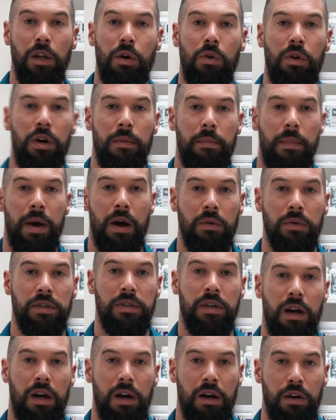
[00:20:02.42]
lower
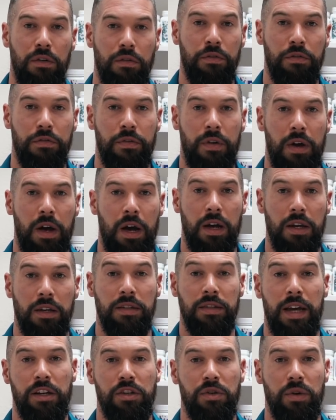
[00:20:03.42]
amounts of
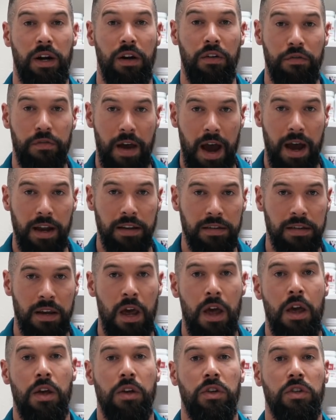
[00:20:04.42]
saturated fats.
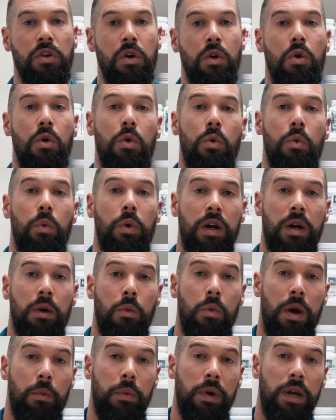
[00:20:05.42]
So
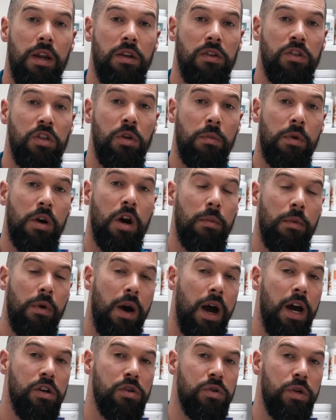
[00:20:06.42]
when we consume
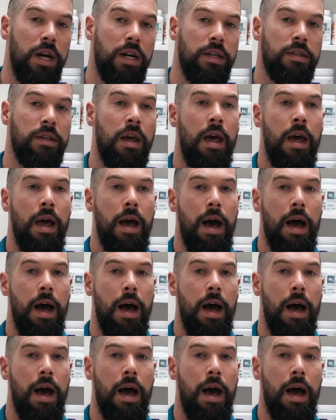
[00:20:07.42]
carbohydrates,